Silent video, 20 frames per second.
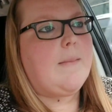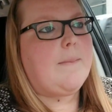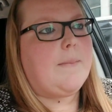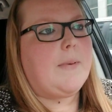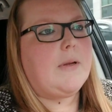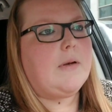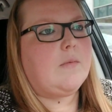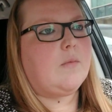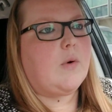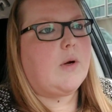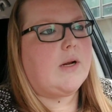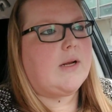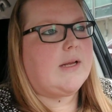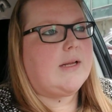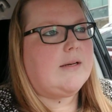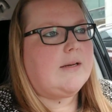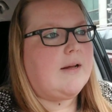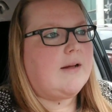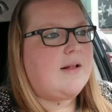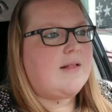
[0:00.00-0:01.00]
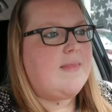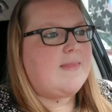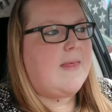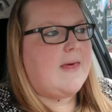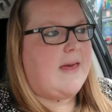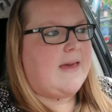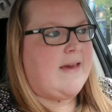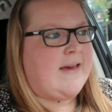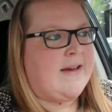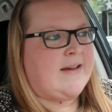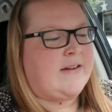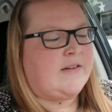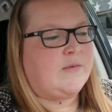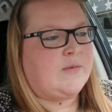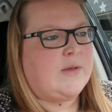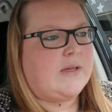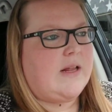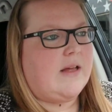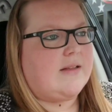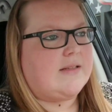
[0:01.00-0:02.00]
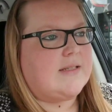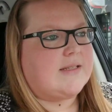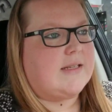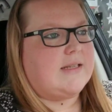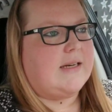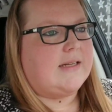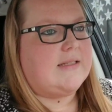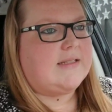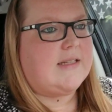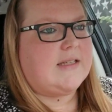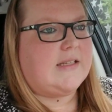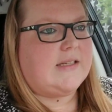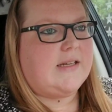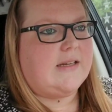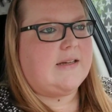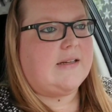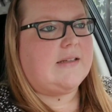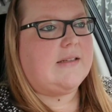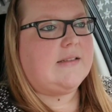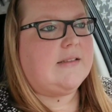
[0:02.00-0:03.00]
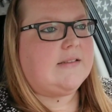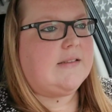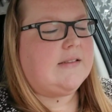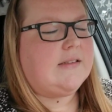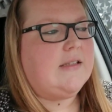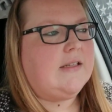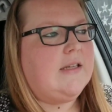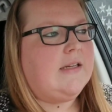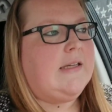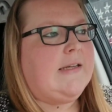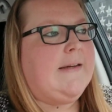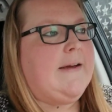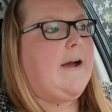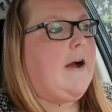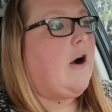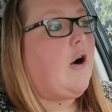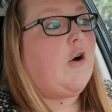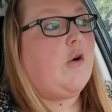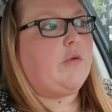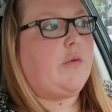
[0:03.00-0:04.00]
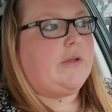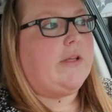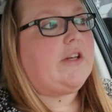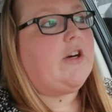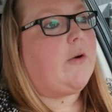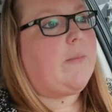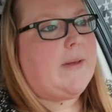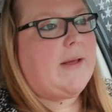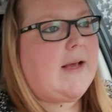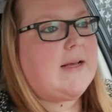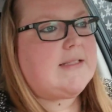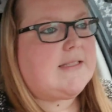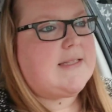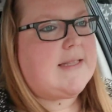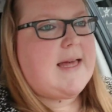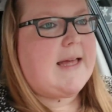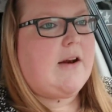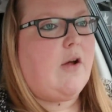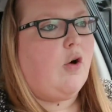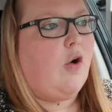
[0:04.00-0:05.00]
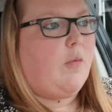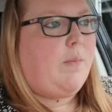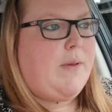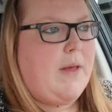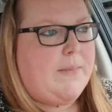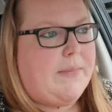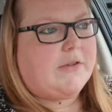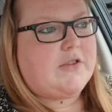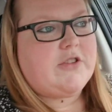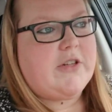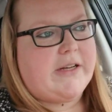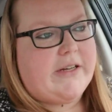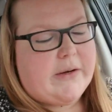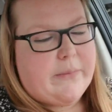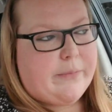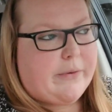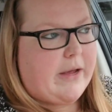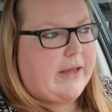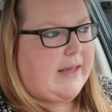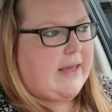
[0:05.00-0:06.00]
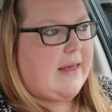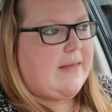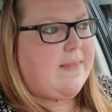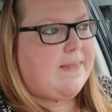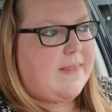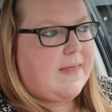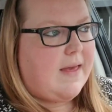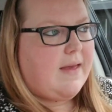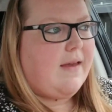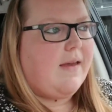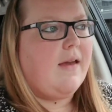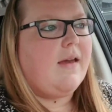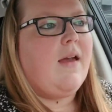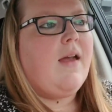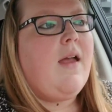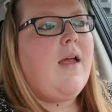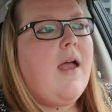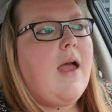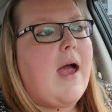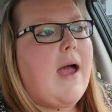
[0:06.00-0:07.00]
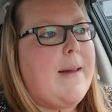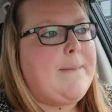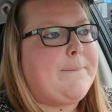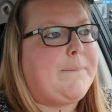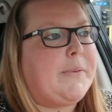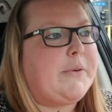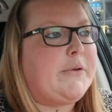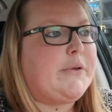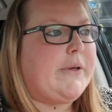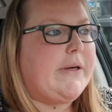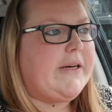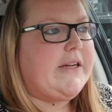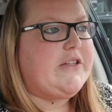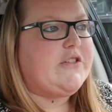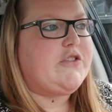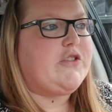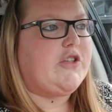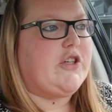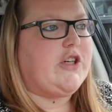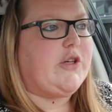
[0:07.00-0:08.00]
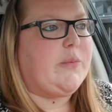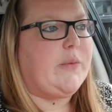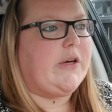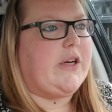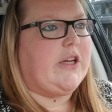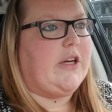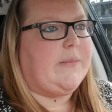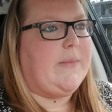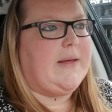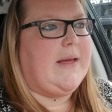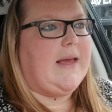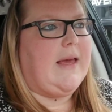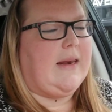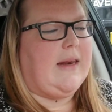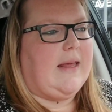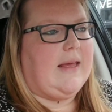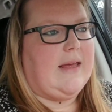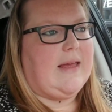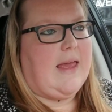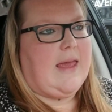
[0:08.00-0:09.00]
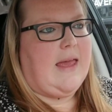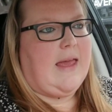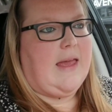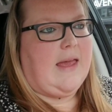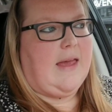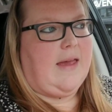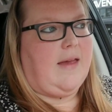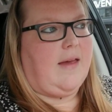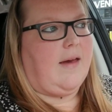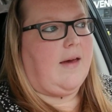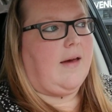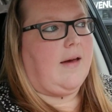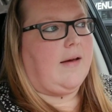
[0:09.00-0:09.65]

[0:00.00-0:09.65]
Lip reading: been working on that. What else can I tell you? Oh, you know, because of that whole people trying to break in thing, I'm pretty sure we're going to be getting a,